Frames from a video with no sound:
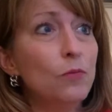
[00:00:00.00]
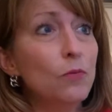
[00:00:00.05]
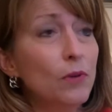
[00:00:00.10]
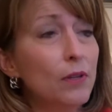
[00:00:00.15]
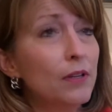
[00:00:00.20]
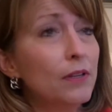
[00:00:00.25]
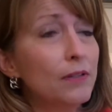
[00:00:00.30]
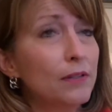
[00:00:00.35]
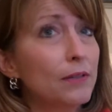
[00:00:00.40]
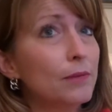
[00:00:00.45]

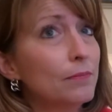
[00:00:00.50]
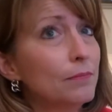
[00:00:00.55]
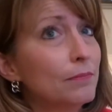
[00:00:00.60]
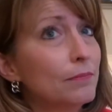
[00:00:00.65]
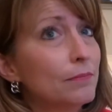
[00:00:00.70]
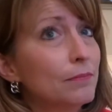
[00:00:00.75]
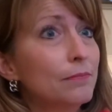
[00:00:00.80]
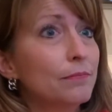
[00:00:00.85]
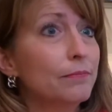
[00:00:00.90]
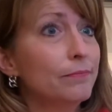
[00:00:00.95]
wanted them
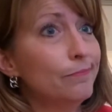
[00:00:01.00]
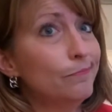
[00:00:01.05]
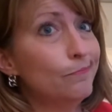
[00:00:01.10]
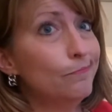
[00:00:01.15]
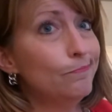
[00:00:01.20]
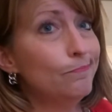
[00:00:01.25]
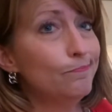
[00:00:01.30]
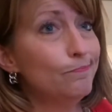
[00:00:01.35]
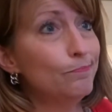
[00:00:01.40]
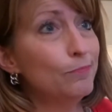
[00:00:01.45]

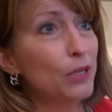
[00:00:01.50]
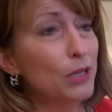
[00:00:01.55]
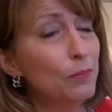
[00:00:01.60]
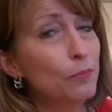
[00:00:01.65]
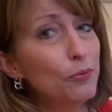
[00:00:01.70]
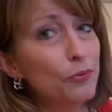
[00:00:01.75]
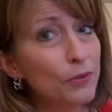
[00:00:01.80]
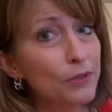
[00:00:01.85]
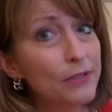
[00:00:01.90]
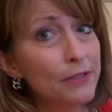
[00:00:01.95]

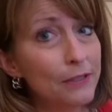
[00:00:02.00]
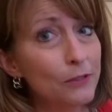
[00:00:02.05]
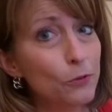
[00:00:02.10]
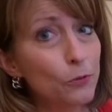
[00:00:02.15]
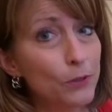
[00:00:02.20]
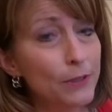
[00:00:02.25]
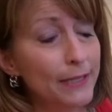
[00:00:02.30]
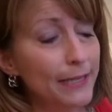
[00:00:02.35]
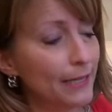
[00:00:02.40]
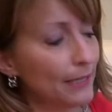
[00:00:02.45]
imprisoned or
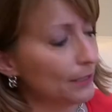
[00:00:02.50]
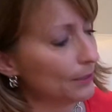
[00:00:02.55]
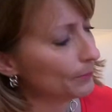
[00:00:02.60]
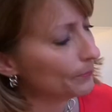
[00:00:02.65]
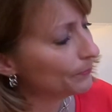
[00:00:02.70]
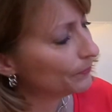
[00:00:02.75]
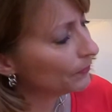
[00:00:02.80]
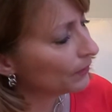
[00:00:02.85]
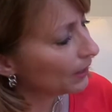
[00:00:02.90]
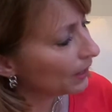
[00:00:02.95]
dead
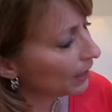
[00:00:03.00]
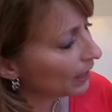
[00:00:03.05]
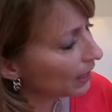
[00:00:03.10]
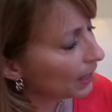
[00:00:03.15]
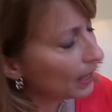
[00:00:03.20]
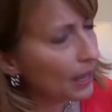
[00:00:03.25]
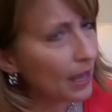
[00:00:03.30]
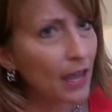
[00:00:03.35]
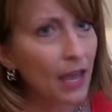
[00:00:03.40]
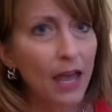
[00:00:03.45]

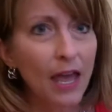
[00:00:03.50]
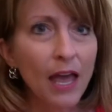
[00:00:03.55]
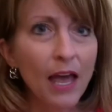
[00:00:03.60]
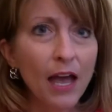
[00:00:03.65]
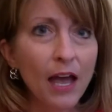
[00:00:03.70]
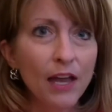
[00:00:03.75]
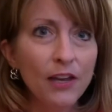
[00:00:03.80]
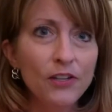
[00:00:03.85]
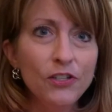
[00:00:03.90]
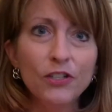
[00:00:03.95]

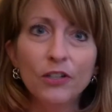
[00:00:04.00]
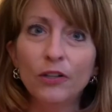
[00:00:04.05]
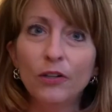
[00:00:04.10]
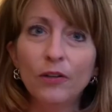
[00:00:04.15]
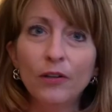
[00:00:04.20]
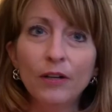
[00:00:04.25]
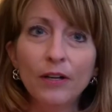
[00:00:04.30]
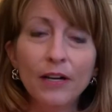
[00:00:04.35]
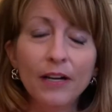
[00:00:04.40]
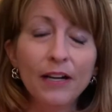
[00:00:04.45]

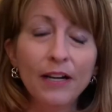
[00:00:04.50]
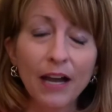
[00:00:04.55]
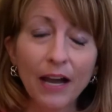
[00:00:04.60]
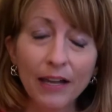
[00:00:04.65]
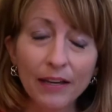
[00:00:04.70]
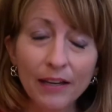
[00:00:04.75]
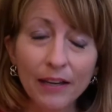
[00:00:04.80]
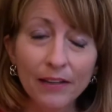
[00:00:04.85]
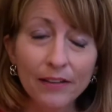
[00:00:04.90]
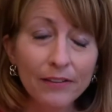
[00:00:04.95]
until God
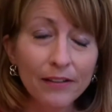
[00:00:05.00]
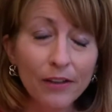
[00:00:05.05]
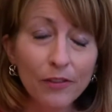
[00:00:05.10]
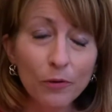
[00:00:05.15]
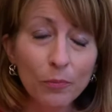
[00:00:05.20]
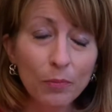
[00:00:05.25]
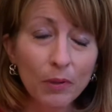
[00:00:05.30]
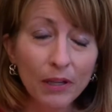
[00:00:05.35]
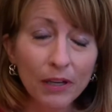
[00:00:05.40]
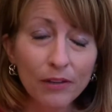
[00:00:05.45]
had another
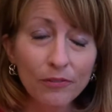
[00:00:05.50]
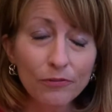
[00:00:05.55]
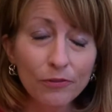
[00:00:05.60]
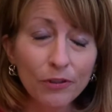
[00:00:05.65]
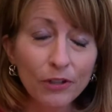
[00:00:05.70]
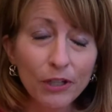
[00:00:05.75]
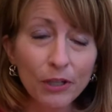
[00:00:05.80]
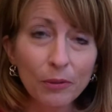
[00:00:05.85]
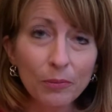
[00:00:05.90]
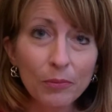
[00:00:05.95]
plan for
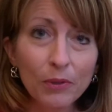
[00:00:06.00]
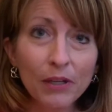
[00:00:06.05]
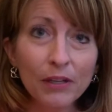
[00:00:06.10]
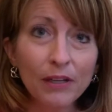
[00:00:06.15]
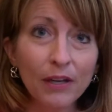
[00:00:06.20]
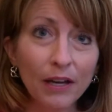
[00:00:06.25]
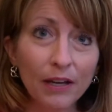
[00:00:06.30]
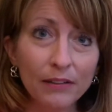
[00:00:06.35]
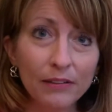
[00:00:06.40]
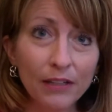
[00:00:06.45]
him, and
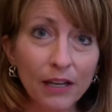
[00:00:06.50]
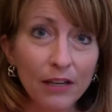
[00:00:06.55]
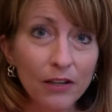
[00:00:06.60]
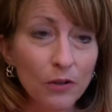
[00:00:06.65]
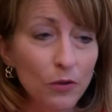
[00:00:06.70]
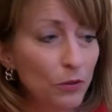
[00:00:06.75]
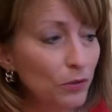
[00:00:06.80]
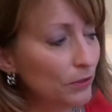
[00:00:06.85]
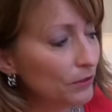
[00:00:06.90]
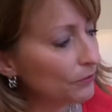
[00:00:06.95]
God got a
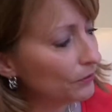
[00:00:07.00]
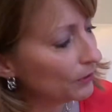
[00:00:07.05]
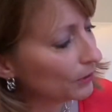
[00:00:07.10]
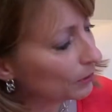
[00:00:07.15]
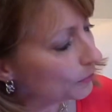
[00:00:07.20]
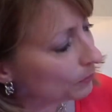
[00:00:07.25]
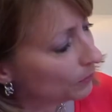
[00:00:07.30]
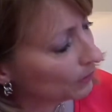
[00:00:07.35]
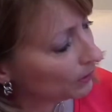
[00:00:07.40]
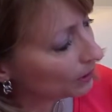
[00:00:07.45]
hold of
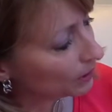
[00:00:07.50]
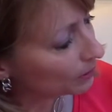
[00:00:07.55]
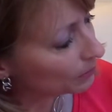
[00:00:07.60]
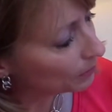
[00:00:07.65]
him. And